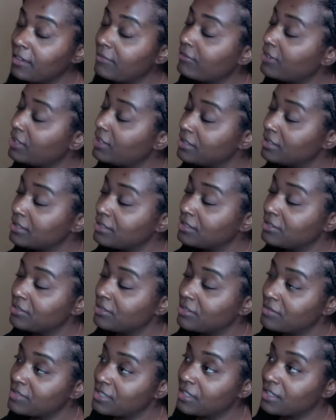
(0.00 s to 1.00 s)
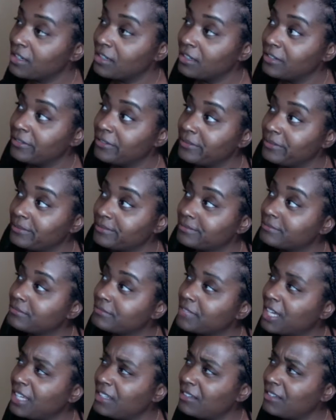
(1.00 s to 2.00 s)
Follow the North Star home.
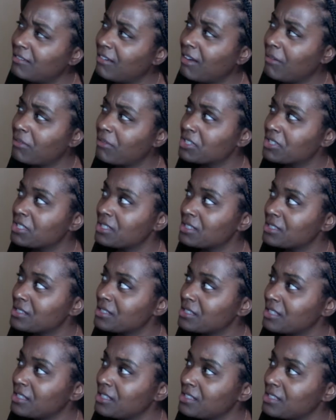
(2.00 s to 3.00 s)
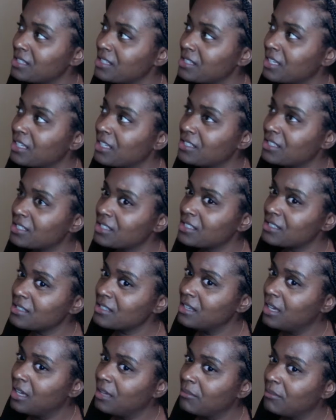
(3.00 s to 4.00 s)
I know I was just in a tangent
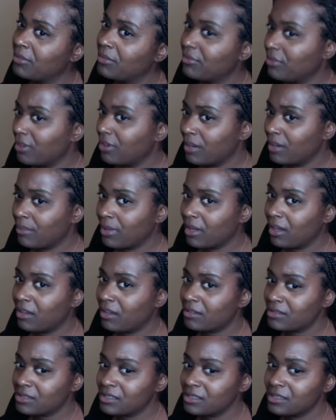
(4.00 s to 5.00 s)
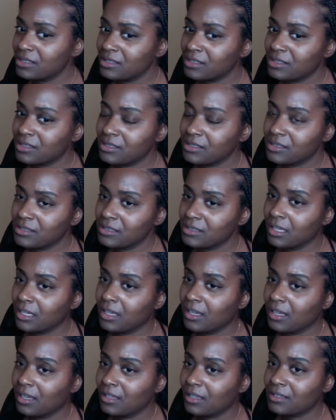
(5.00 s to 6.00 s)
before I paused this,
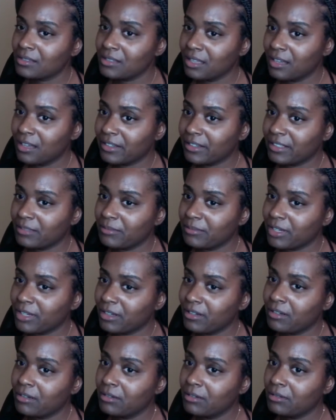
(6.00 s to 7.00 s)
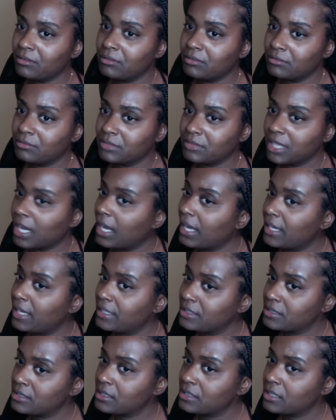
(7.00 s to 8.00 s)
talking about
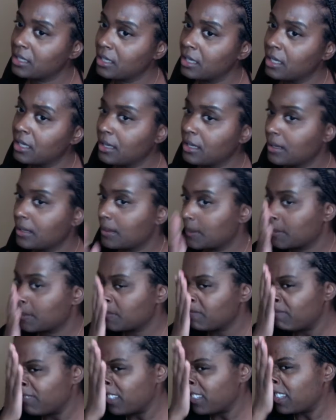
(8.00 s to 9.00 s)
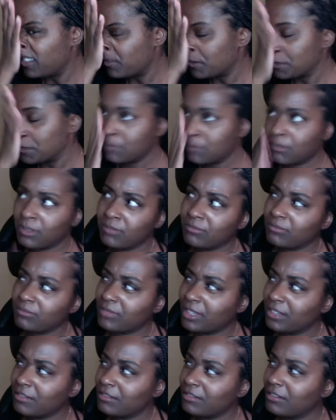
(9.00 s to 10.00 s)
not being with someone.
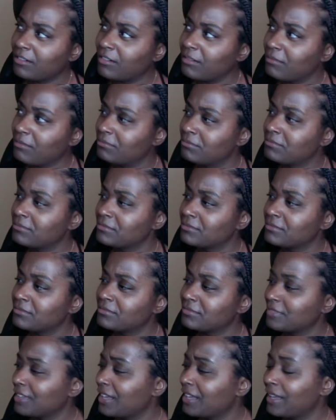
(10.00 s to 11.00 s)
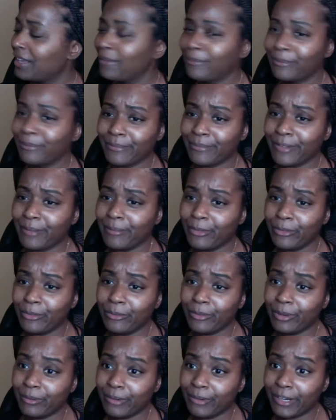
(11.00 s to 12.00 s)
I don't know. I'm I'm on
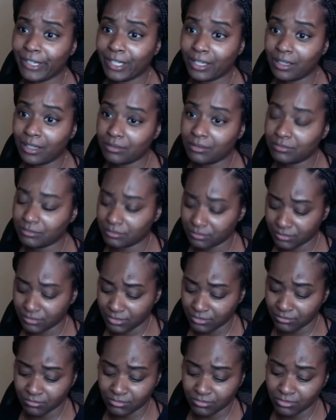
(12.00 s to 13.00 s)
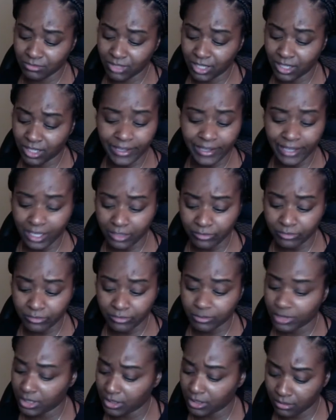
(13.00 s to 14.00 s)
one right now. You, you can't have
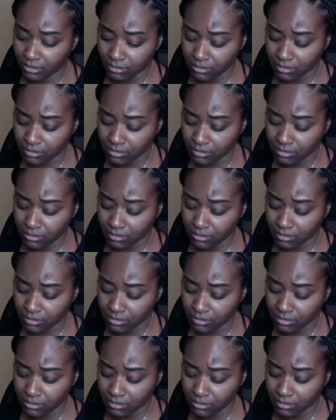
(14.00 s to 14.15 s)
me.